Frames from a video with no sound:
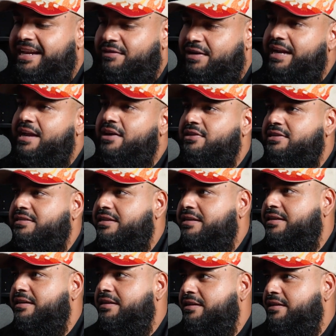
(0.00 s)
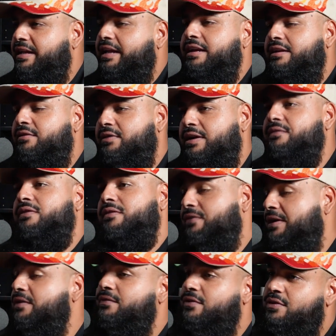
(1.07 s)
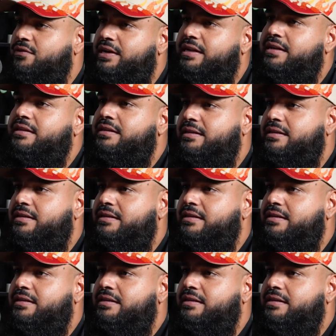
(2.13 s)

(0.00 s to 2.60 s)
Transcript: And right now it's they're getting ready for the final vote, right?